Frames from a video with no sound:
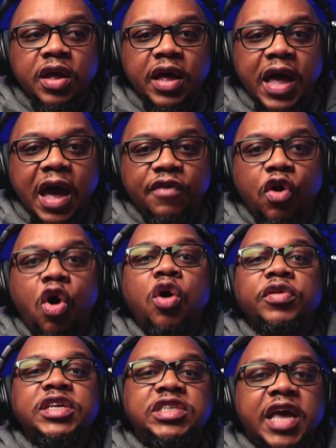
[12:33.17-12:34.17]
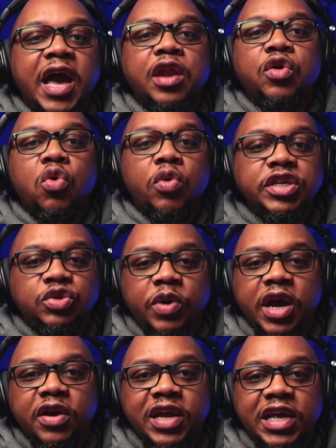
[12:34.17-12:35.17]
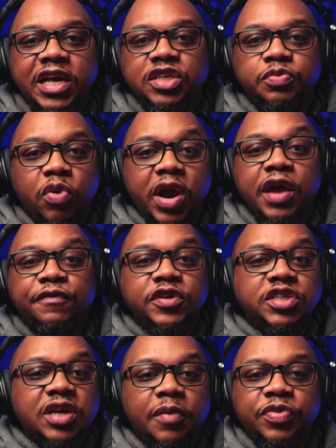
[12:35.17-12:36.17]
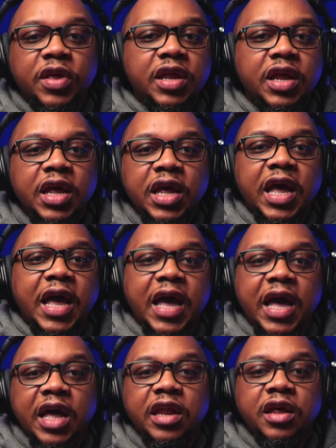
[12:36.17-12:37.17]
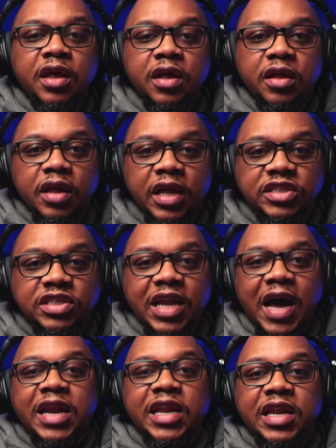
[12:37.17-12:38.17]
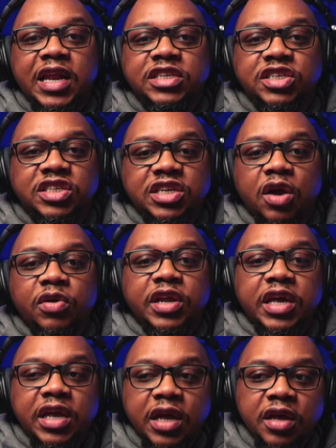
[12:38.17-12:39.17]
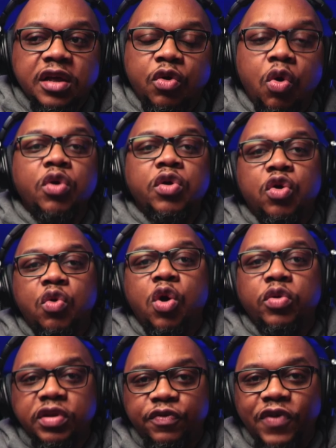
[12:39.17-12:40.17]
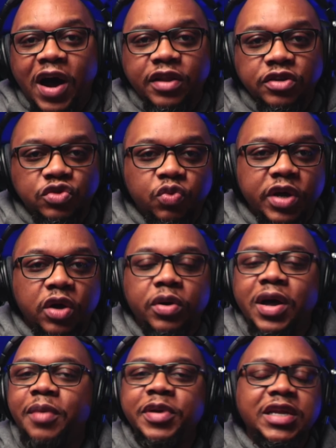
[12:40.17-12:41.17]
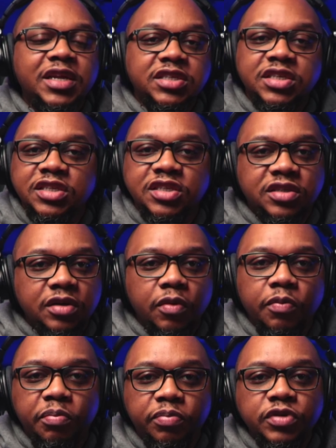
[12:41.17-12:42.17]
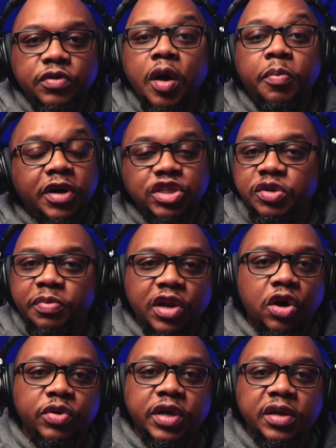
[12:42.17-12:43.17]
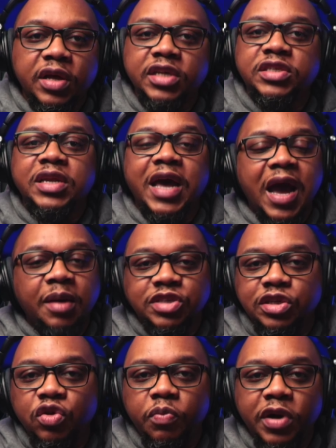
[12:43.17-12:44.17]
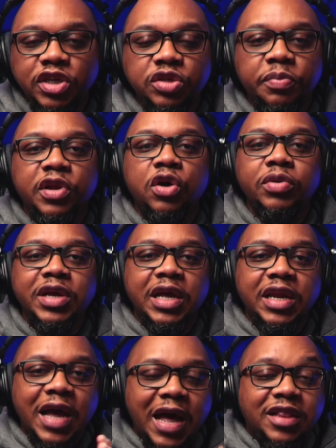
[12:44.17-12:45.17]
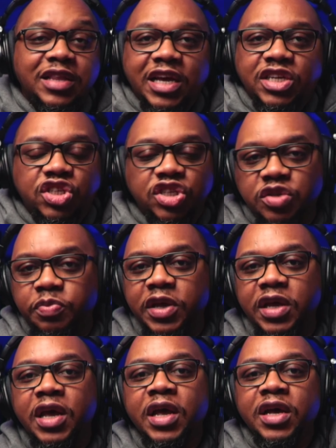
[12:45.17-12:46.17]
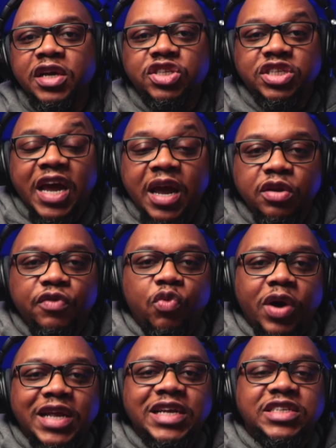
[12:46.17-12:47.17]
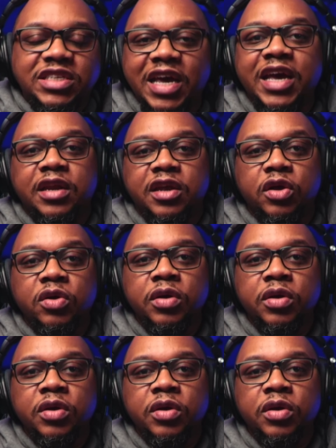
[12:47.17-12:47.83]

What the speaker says: have all these categories where he is praying for something and it's not necessarily, quote unquote, the Father's will. I mean, this is a bunch of baloney. It's an absolute bunch of baloney. And I think he should just be ashamed of what he's saying here.